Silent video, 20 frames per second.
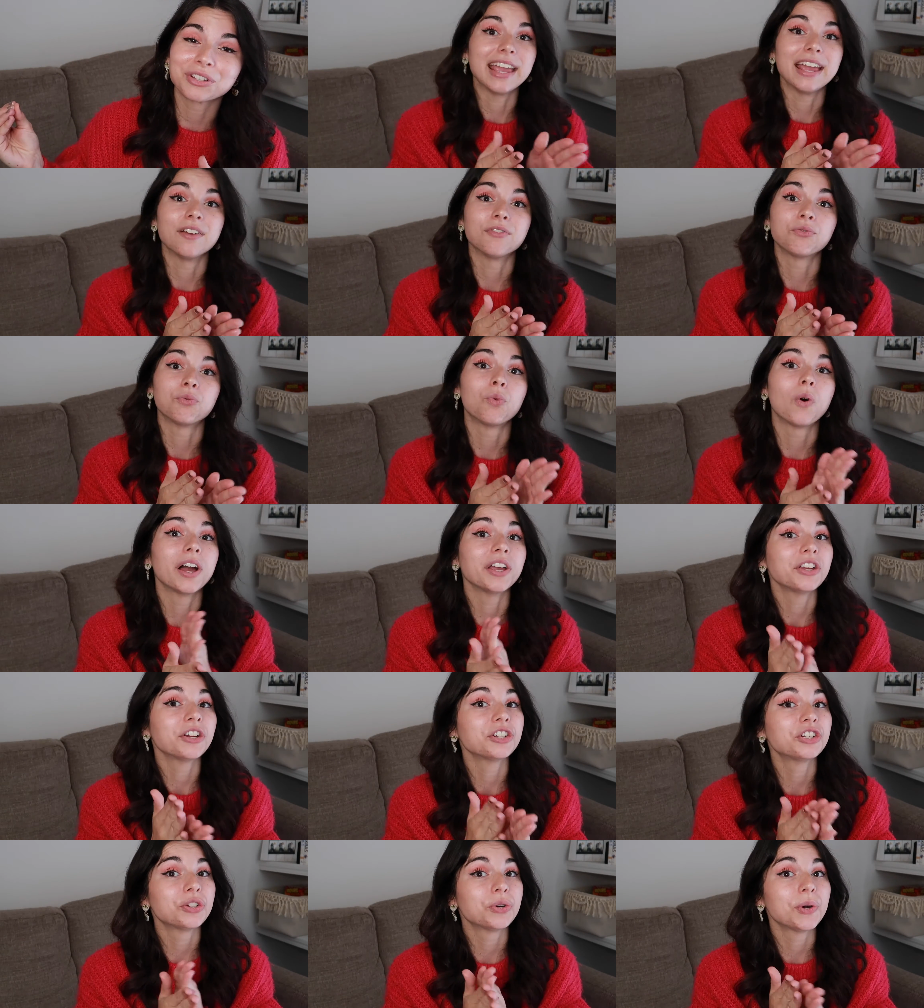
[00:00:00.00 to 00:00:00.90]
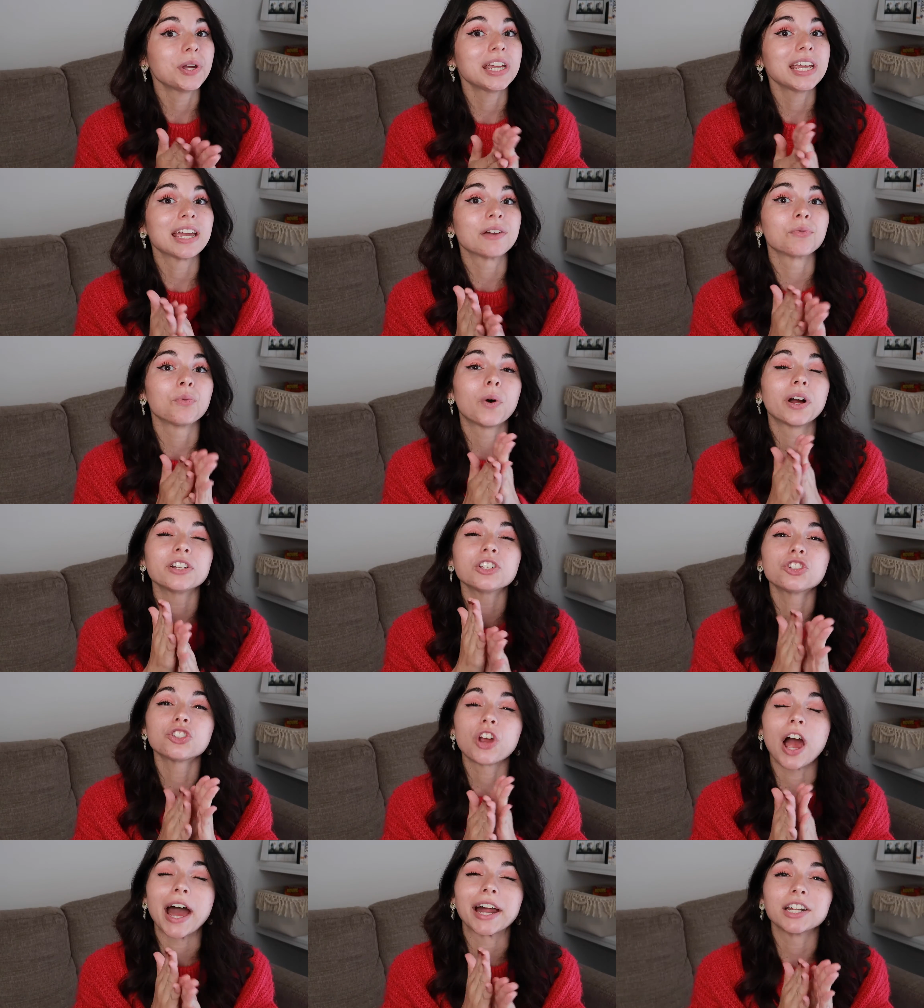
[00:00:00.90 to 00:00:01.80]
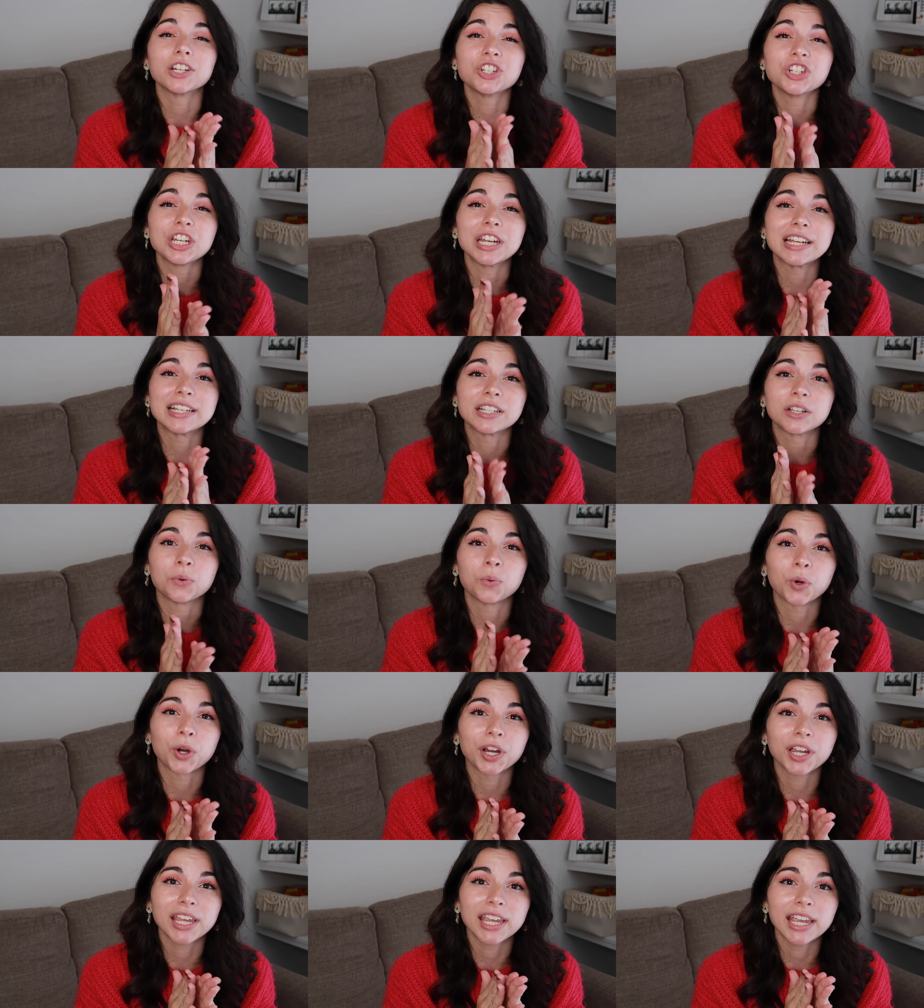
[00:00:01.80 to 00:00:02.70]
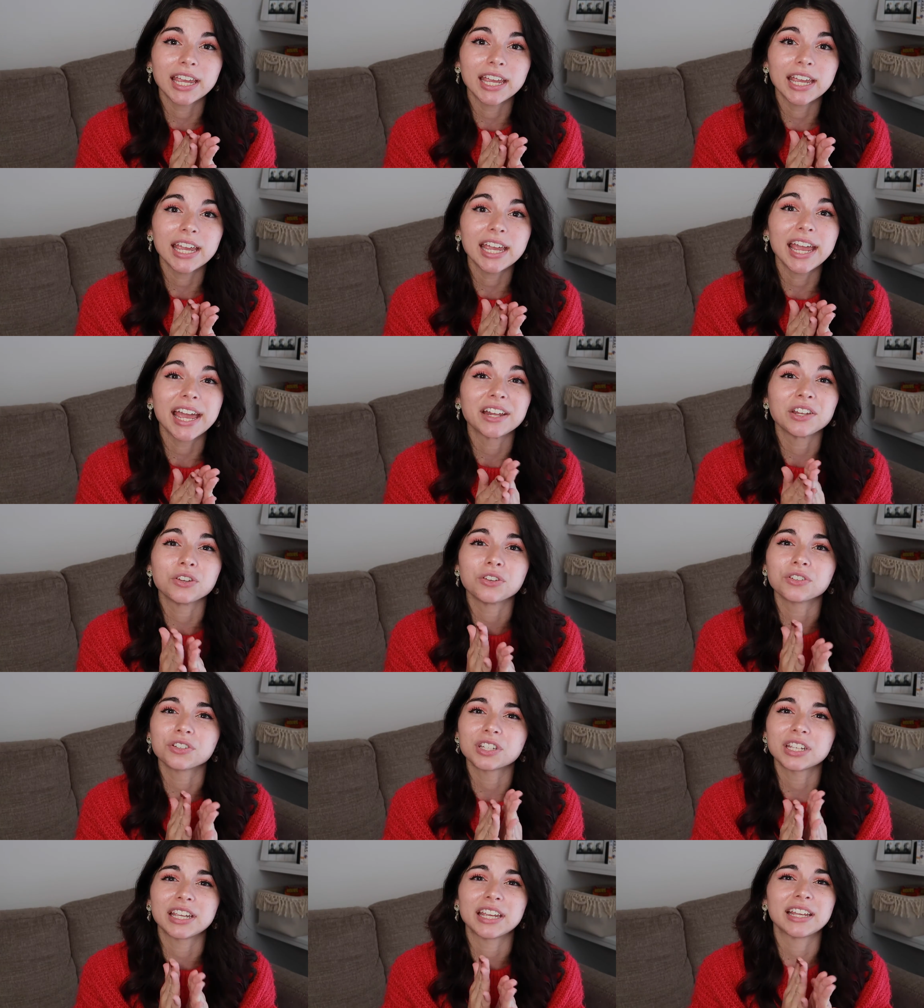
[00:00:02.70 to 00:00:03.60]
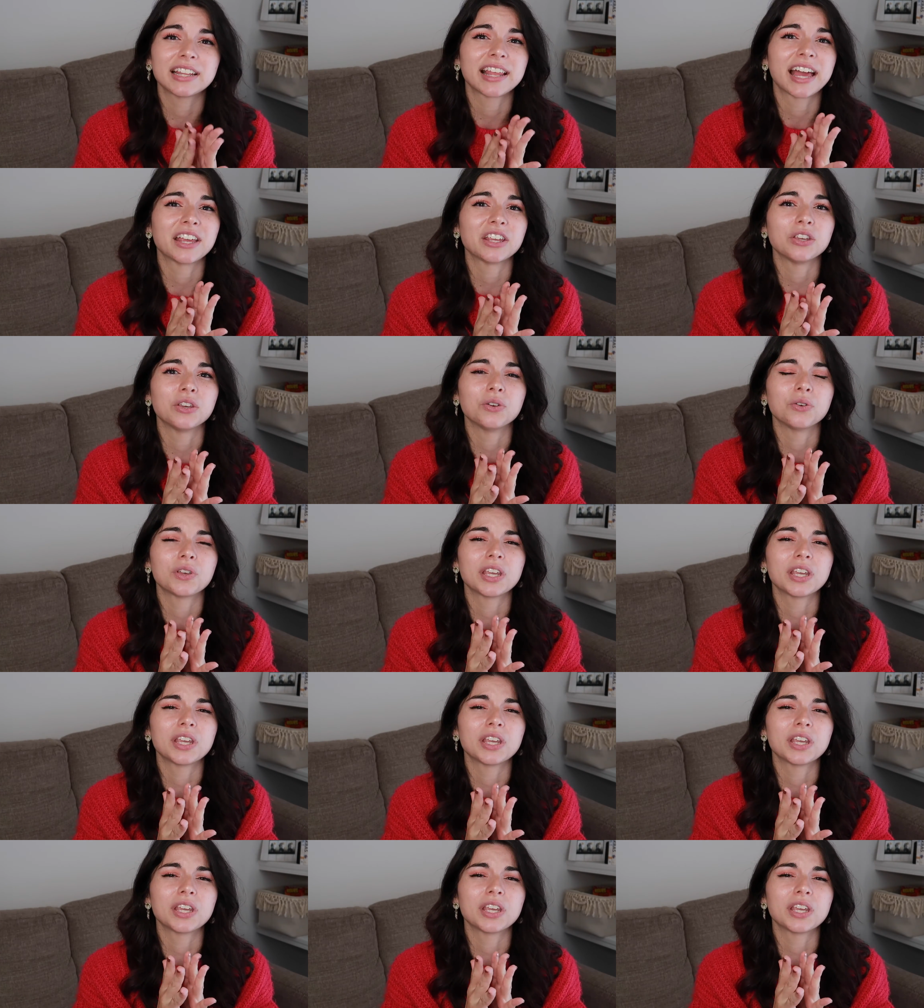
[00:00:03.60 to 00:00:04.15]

if what you're doing, if one strategy isn't working and you're seeing that you